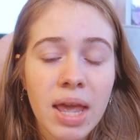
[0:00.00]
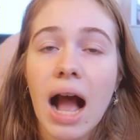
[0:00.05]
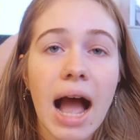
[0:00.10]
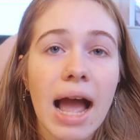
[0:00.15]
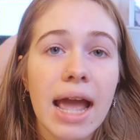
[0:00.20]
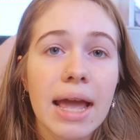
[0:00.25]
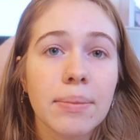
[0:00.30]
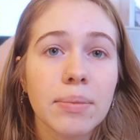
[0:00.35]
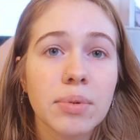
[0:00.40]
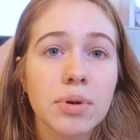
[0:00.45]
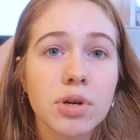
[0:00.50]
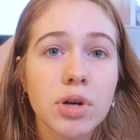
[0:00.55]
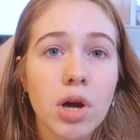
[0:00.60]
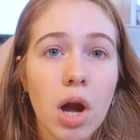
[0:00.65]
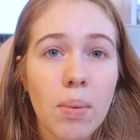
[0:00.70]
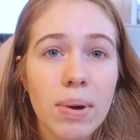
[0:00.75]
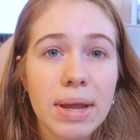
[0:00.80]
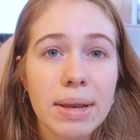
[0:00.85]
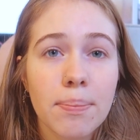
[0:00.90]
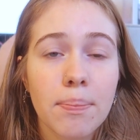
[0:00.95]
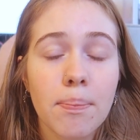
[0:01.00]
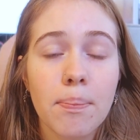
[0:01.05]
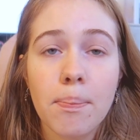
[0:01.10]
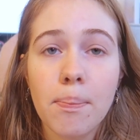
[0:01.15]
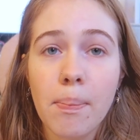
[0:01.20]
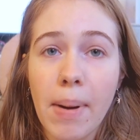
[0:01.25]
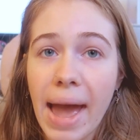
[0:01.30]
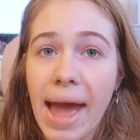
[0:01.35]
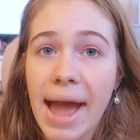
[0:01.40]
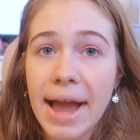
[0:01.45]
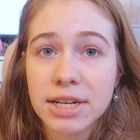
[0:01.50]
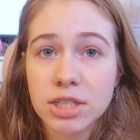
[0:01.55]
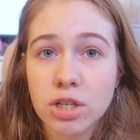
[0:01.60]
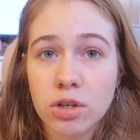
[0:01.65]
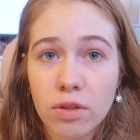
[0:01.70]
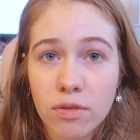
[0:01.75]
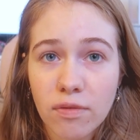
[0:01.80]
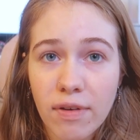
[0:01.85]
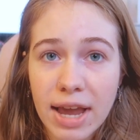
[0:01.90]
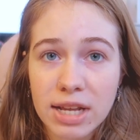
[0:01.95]
I am going back
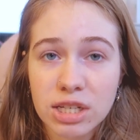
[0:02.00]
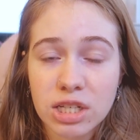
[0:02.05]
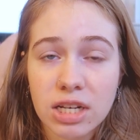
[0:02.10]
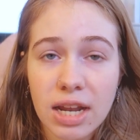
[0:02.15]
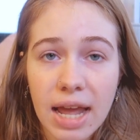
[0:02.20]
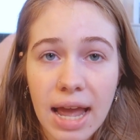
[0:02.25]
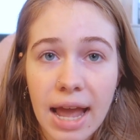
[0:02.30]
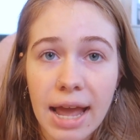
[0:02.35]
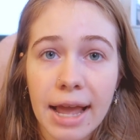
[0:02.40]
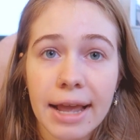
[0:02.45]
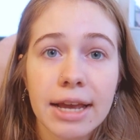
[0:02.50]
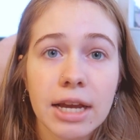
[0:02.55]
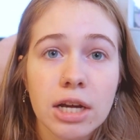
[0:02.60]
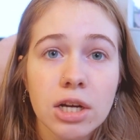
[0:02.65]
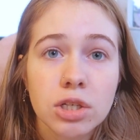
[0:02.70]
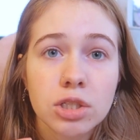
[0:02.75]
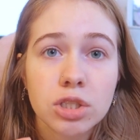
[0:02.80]
to the vet today